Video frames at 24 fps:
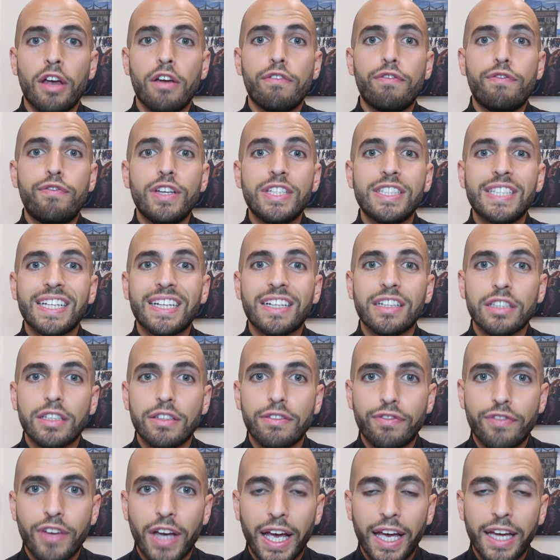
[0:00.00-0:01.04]
physically
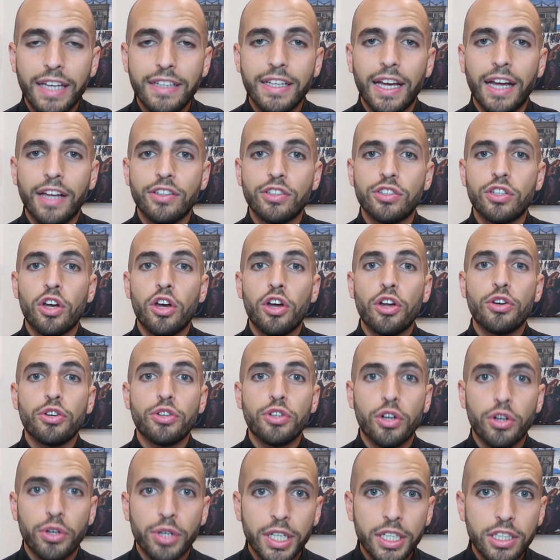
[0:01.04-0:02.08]
fed and
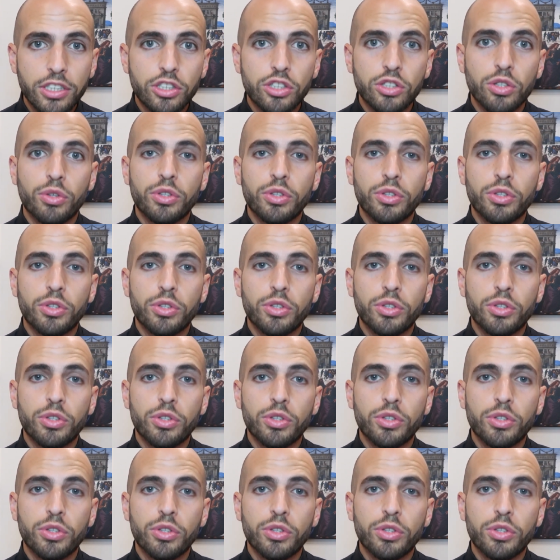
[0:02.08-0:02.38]
nourished.